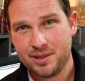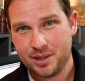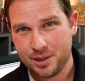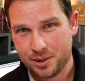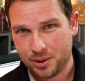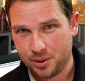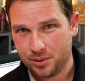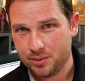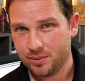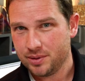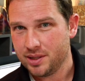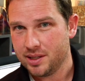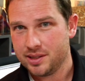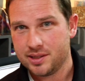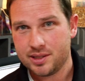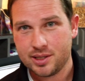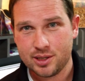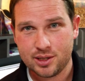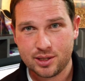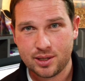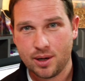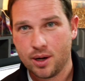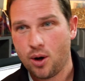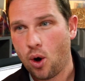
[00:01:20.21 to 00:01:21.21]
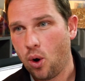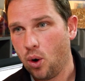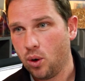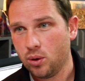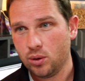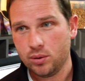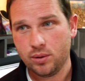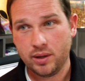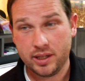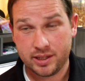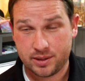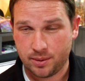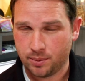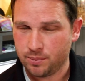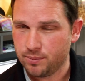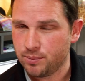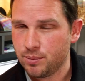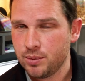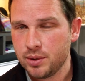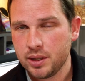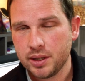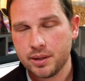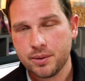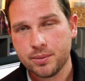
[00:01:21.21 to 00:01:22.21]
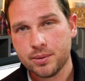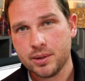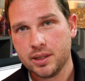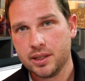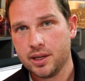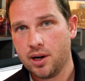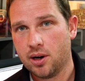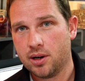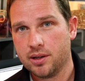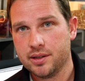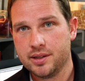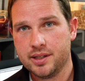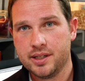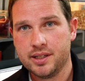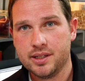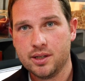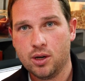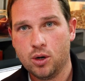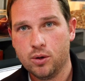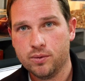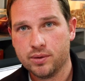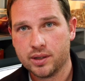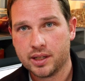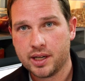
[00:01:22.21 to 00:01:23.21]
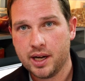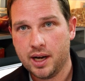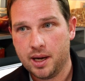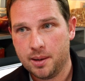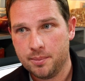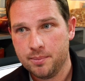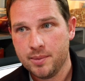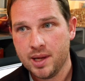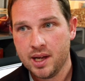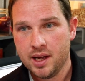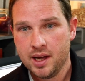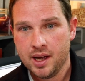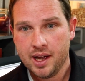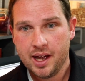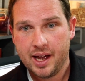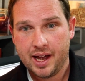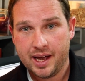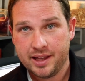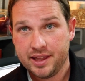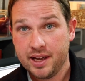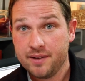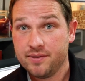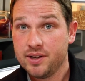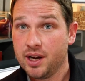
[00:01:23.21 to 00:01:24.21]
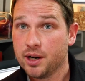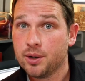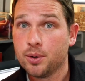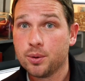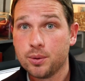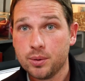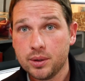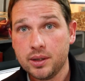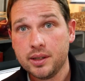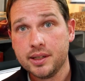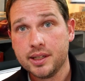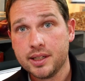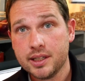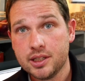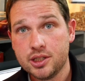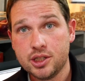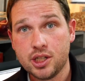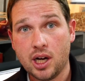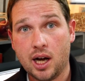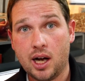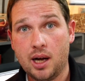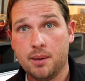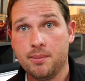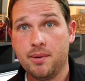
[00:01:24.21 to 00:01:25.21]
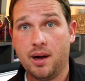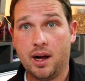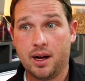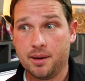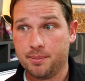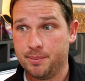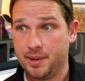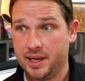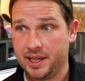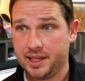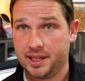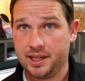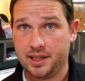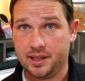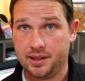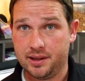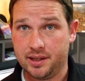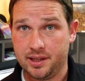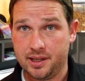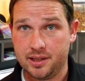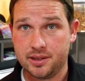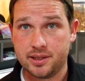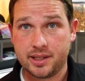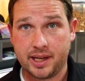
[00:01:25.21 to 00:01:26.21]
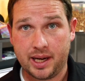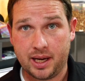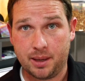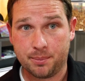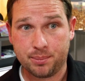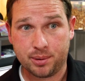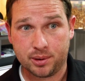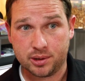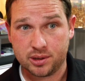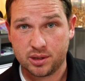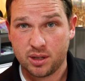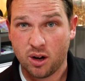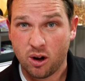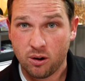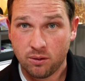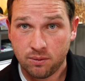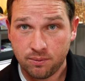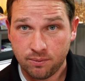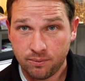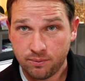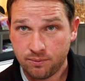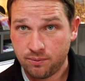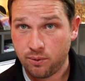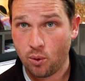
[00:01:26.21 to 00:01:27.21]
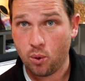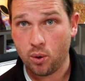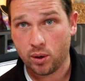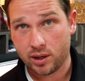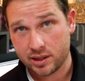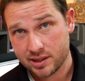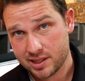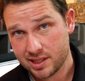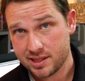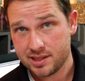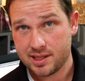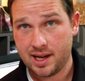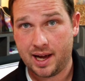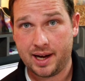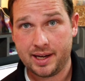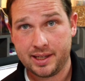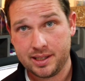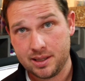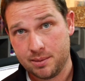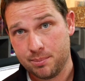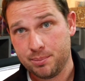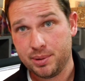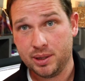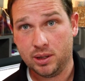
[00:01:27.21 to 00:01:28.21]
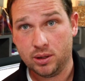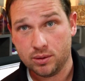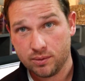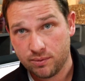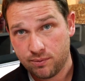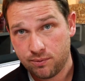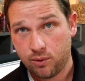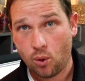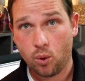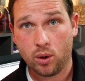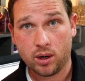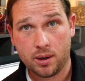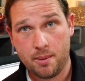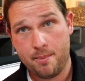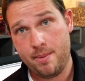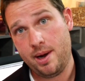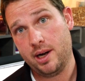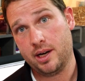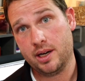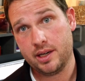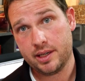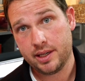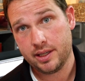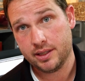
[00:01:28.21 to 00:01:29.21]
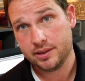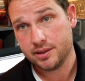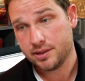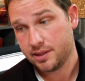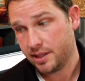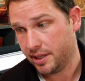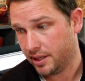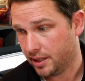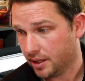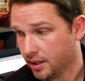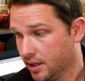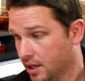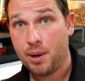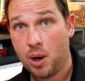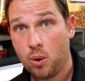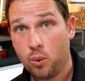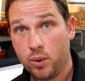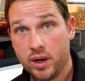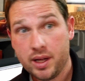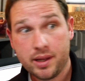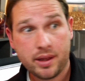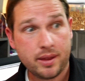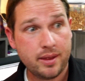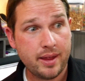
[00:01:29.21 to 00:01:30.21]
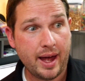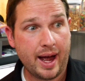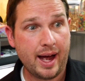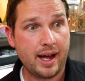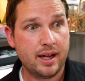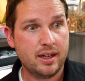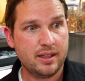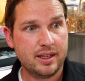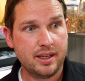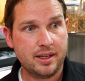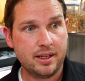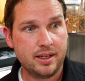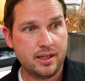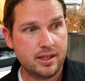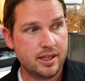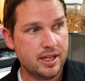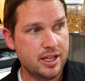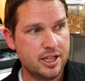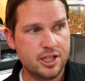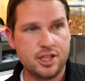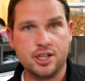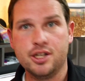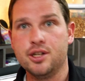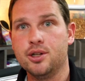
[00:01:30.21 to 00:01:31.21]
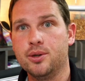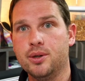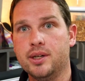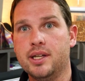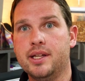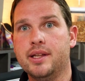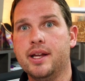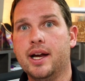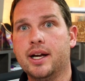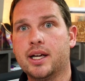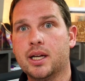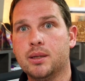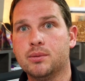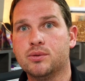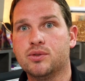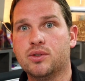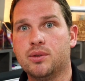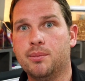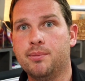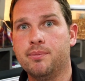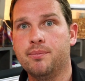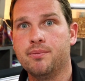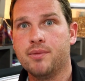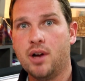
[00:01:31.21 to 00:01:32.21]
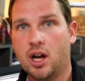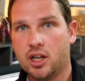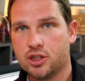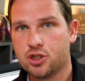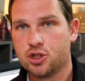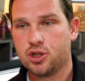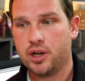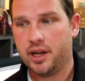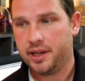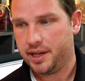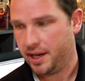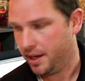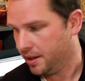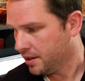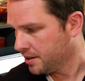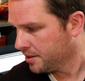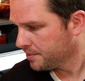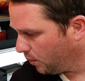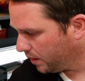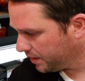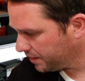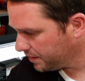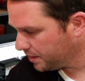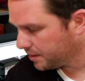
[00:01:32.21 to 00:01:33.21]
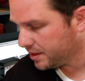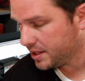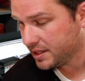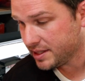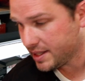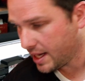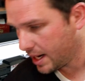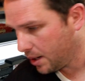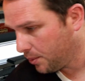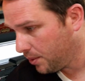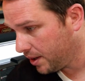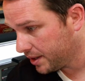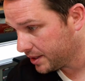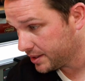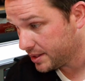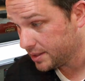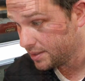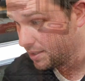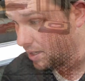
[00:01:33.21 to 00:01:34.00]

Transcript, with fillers: you know, it's just a whole, it's a really, really hard thing to overcome. And they've done a really good job on making these campers for, designed and built for Americans here. But with that, ingenuity that comes from Australia. One of the things that I wanted to